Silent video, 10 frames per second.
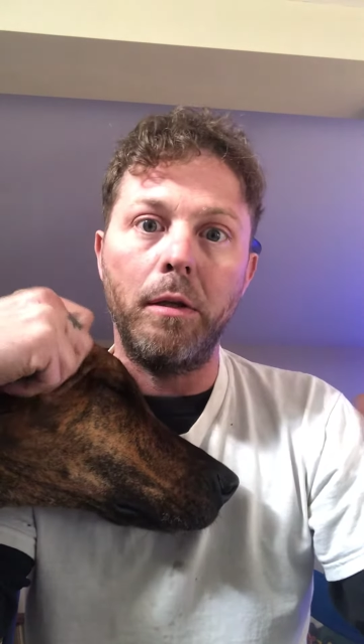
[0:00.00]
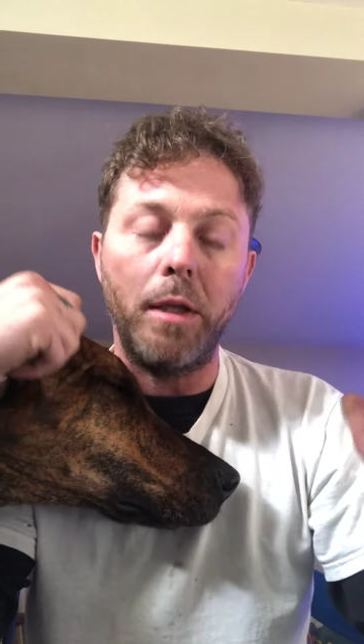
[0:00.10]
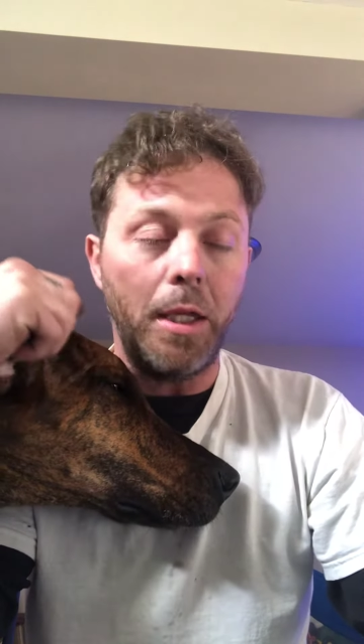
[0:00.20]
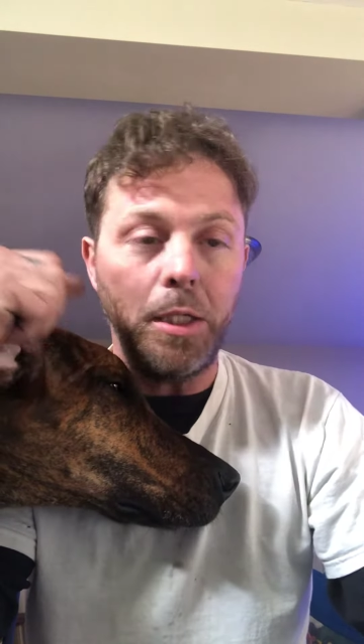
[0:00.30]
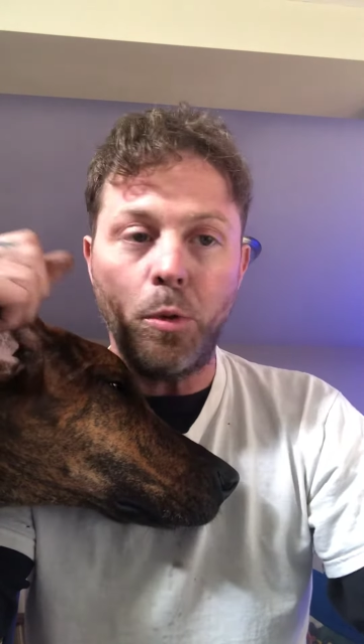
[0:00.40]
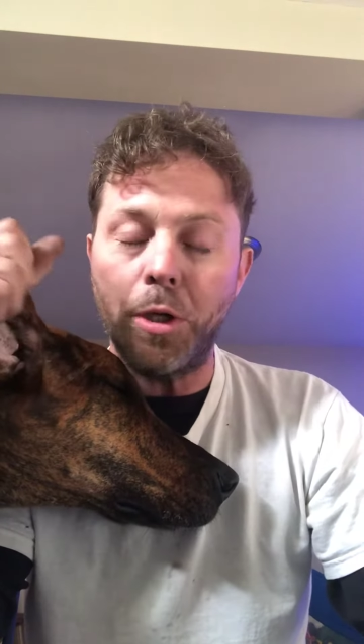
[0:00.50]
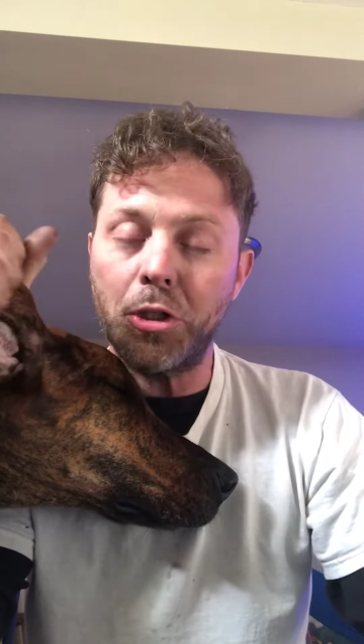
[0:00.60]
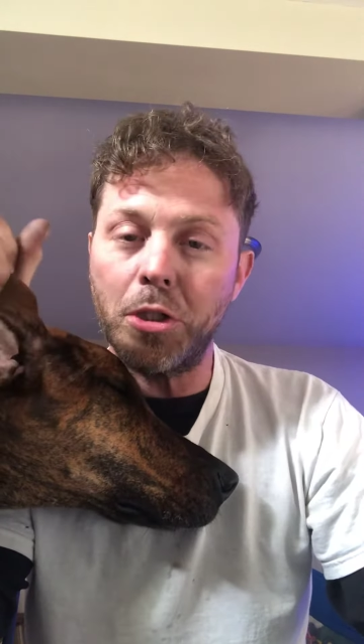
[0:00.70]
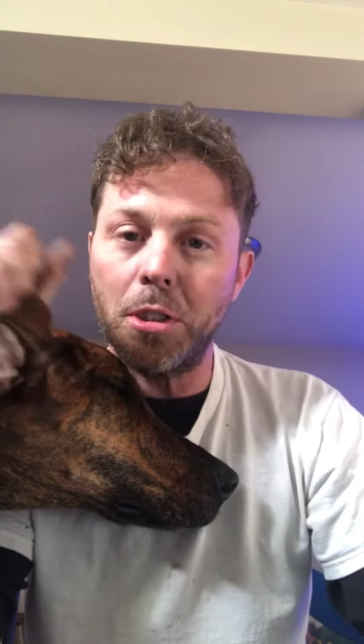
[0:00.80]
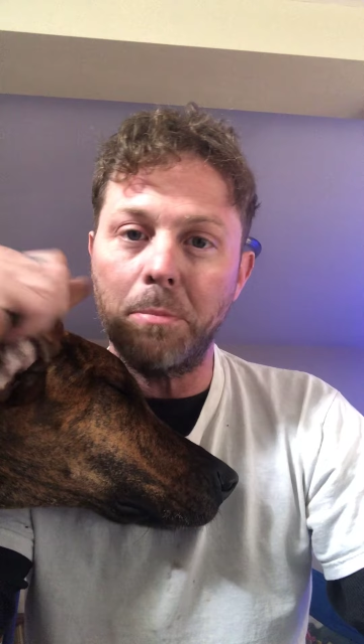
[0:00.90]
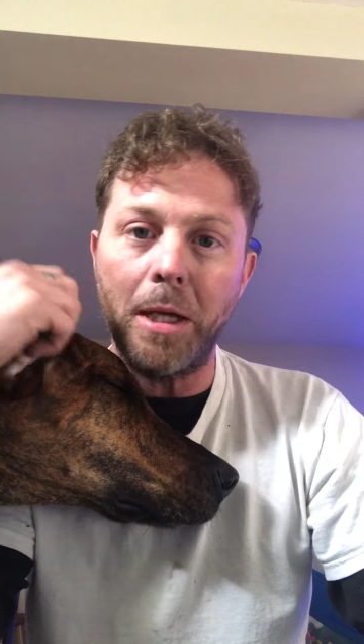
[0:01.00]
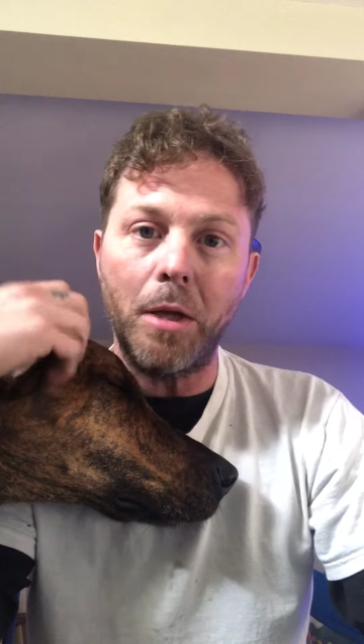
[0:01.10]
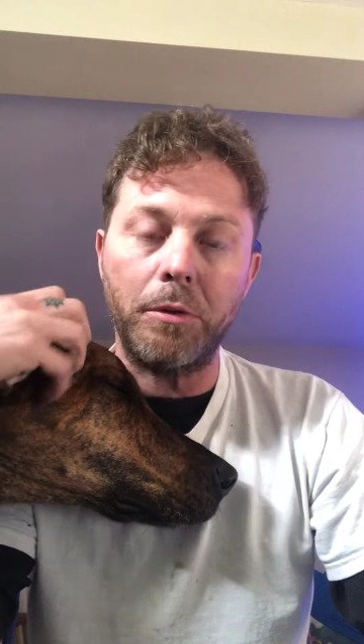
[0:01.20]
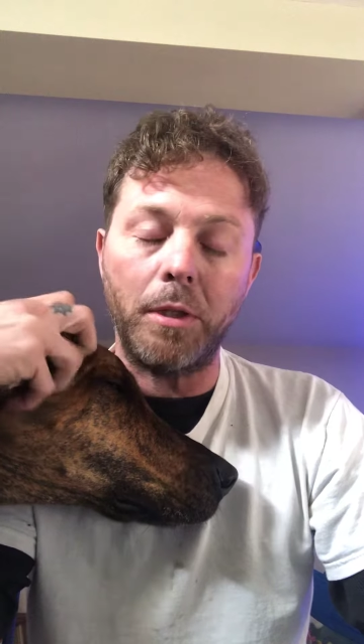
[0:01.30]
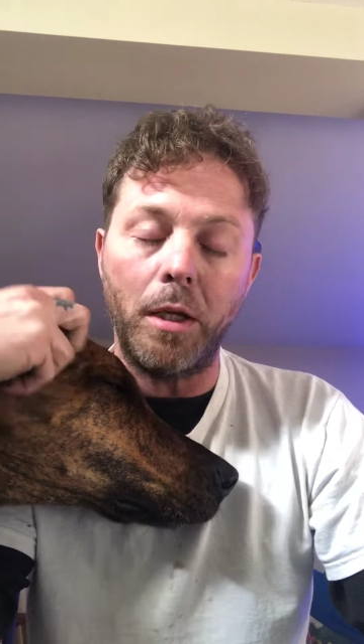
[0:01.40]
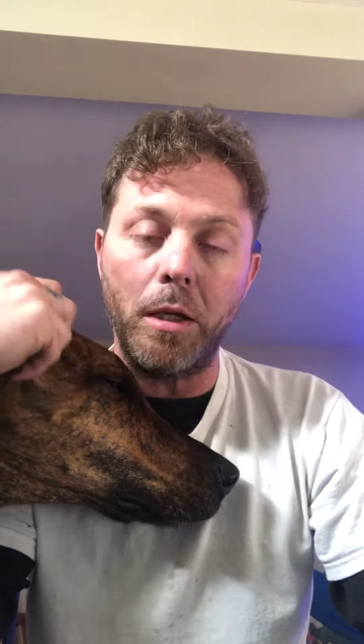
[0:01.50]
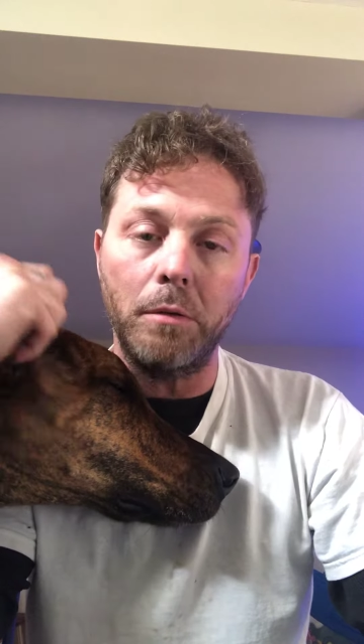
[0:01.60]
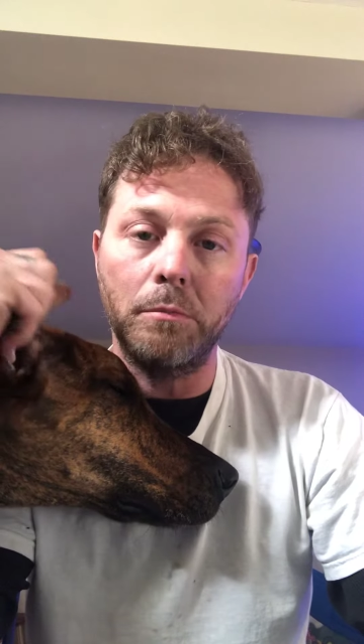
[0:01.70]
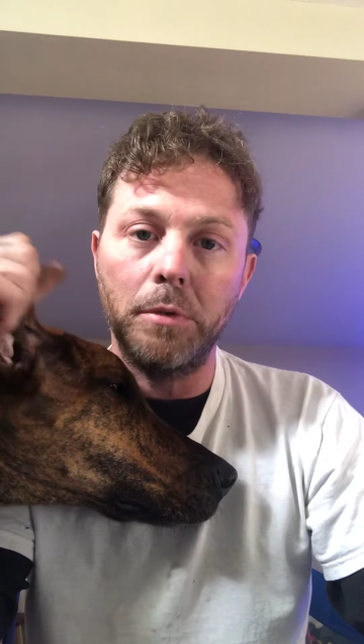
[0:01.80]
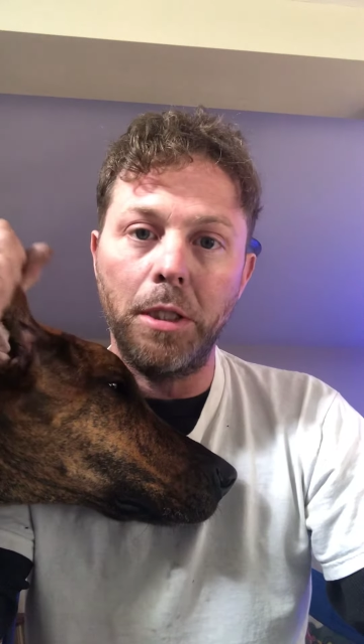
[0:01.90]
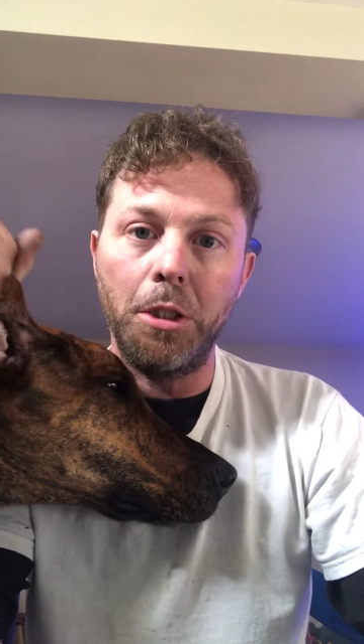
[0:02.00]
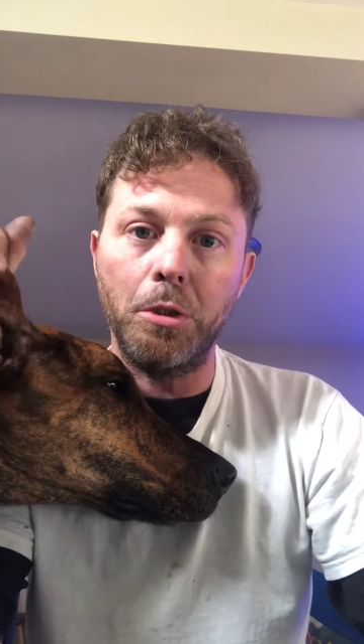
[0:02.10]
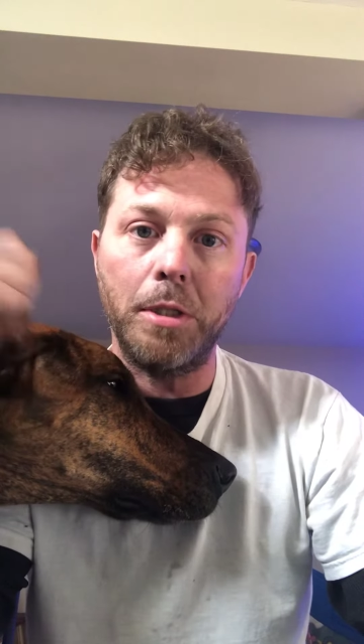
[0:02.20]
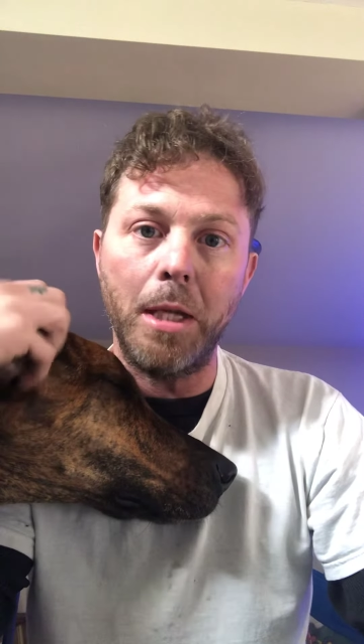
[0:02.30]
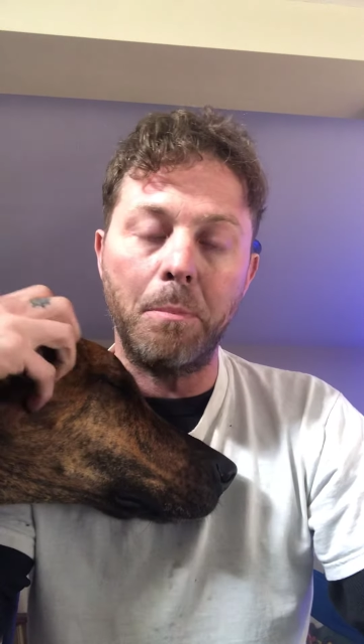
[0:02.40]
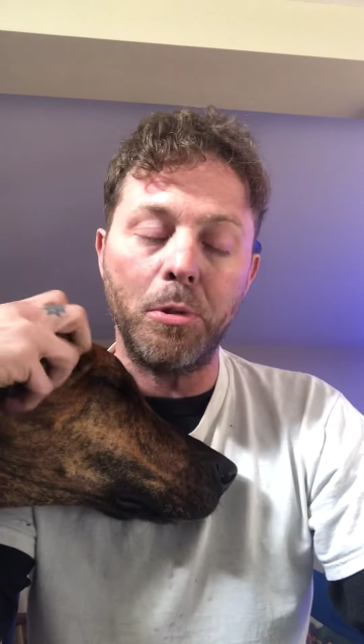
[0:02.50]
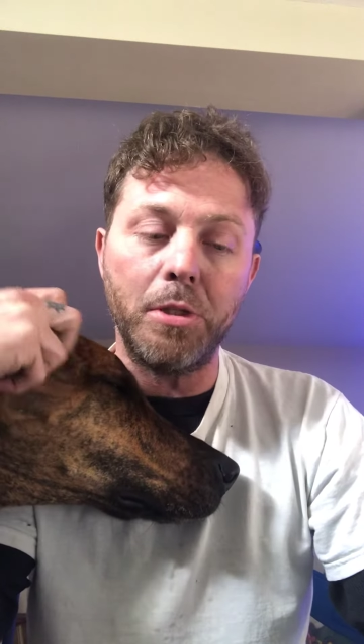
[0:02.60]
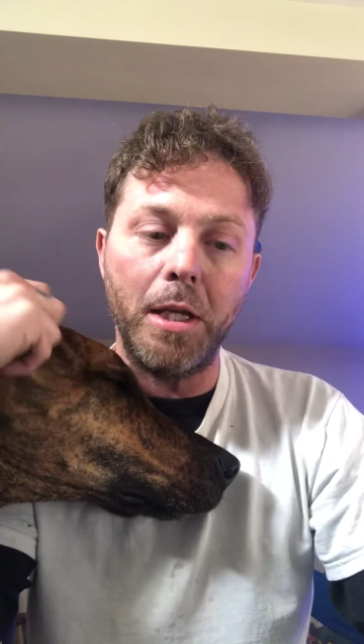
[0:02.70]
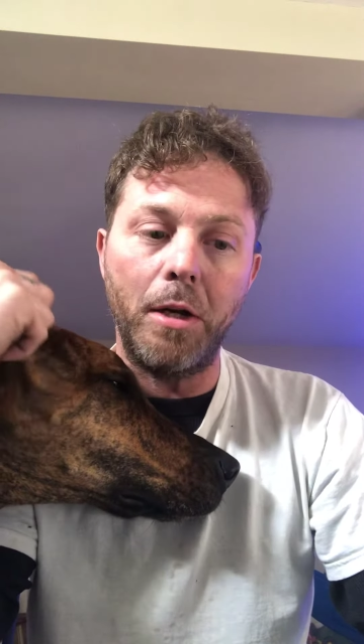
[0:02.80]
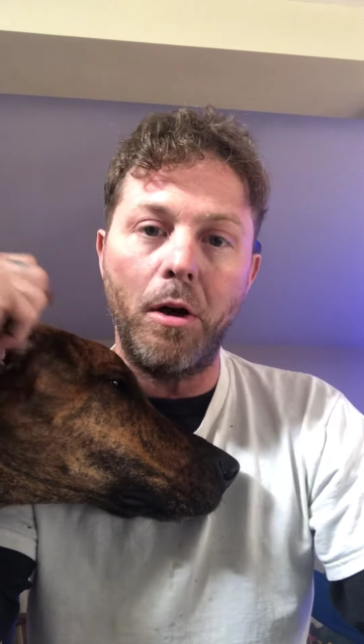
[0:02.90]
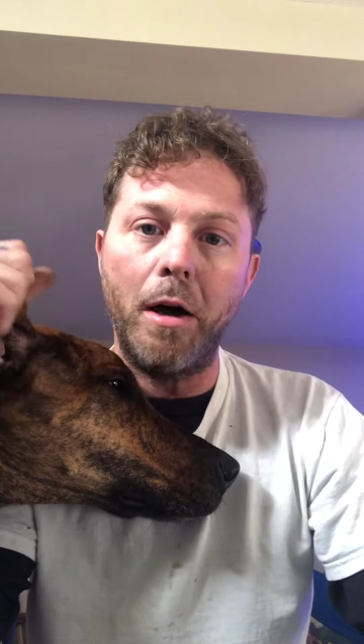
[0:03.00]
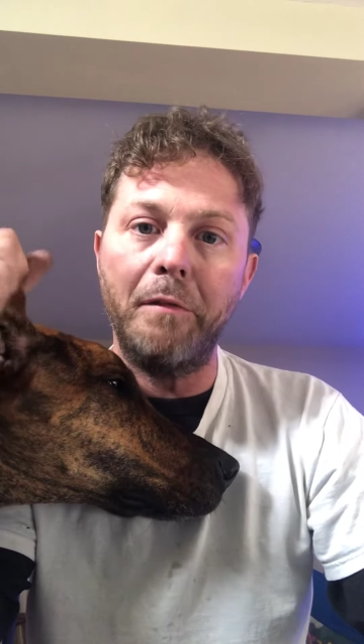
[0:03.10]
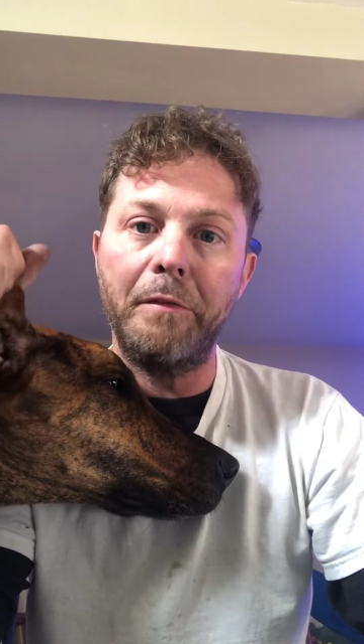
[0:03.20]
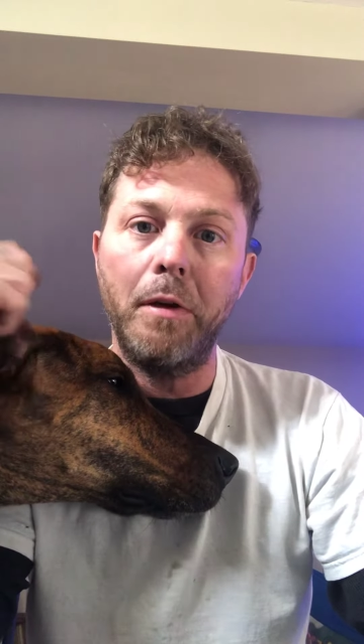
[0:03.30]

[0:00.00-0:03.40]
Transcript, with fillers: Any questions about uh, getting your 10% off,